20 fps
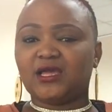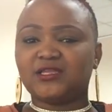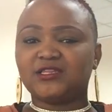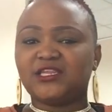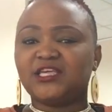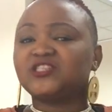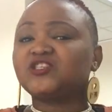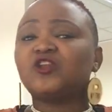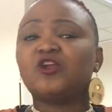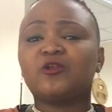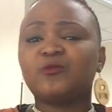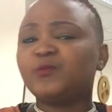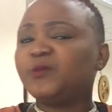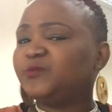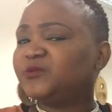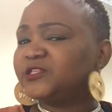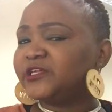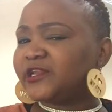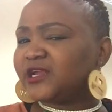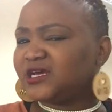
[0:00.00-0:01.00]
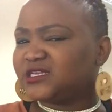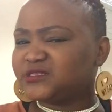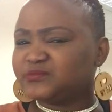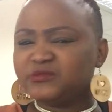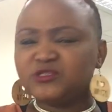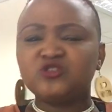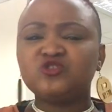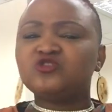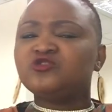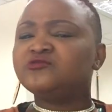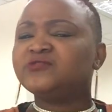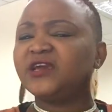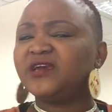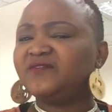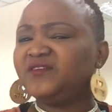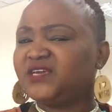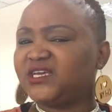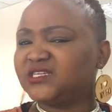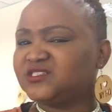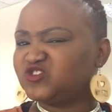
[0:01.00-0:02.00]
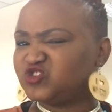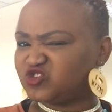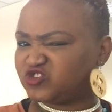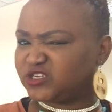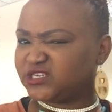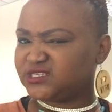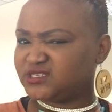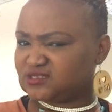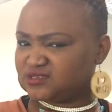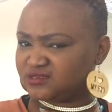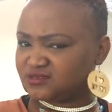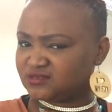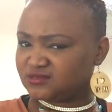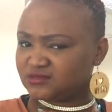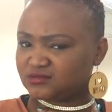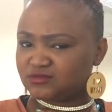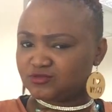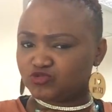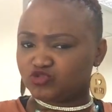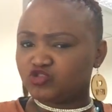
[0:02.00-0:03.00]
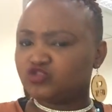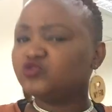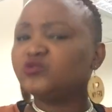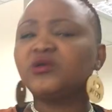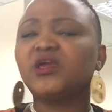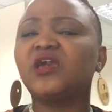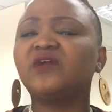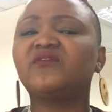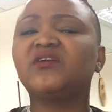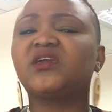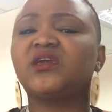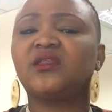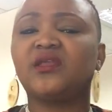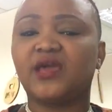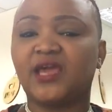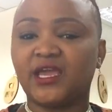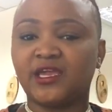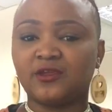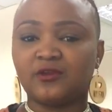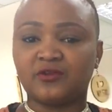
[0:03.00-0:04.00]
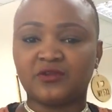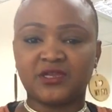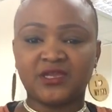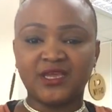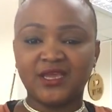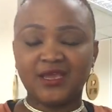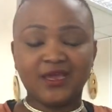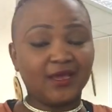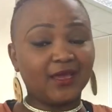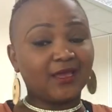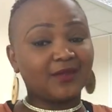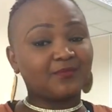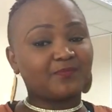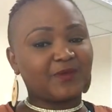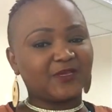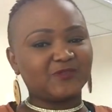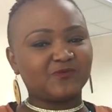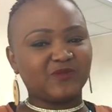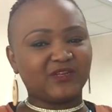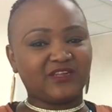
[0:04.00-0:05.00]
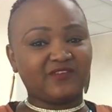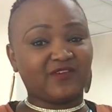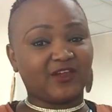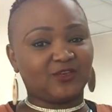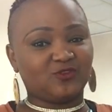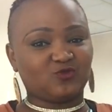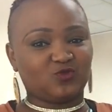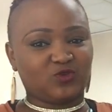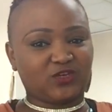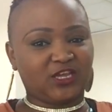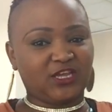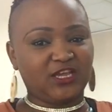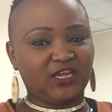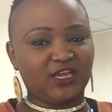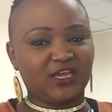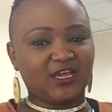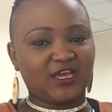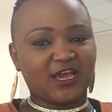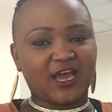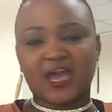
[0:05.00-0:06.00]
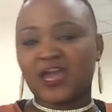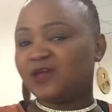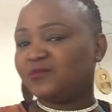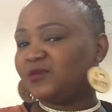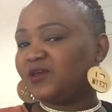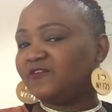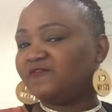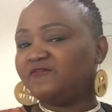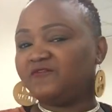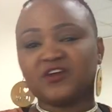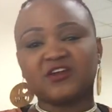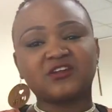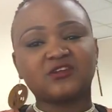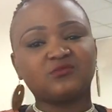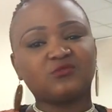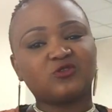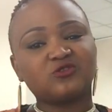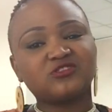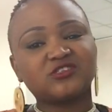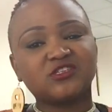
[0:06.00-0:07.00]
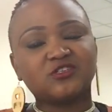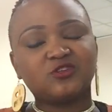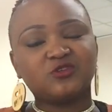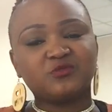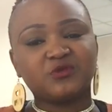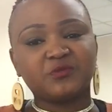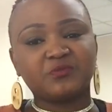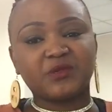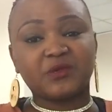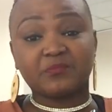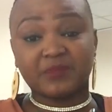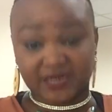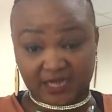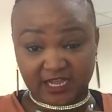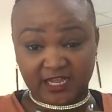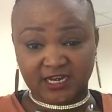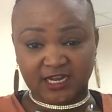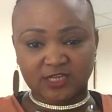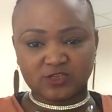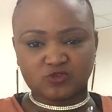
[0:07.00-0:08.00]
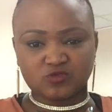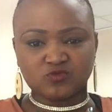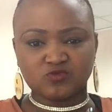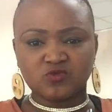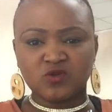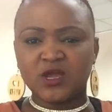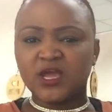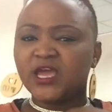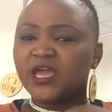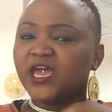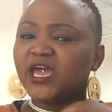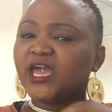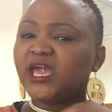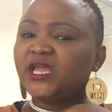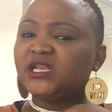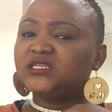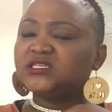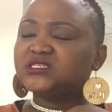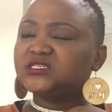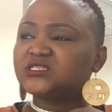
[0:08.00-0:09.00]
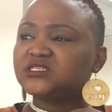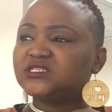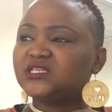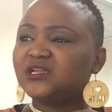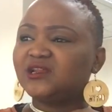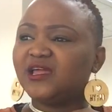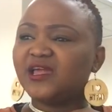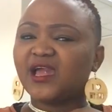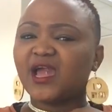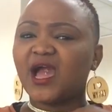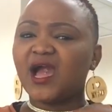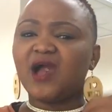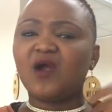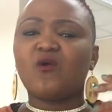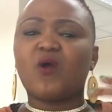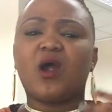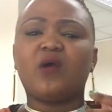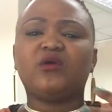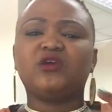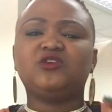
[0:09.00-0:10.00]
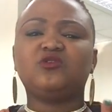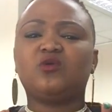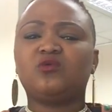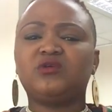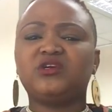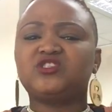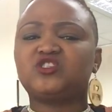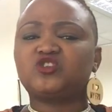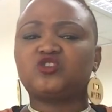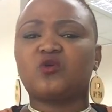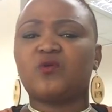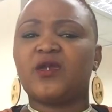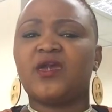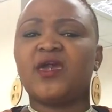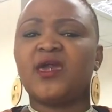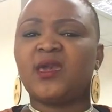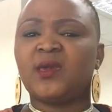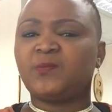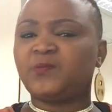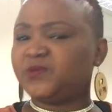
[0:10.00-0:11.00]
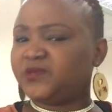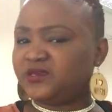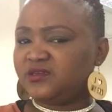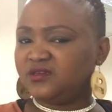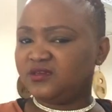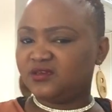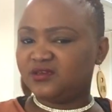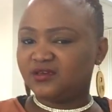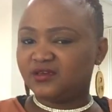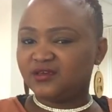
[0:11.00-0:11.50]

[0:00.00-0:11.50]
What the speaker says: there's a lot of people that ask me, do you ever get stressed? Do you ever get angry? And best believe I do, ne? I'm a very emotional human being, and I do. And they're like, how are you always so happy?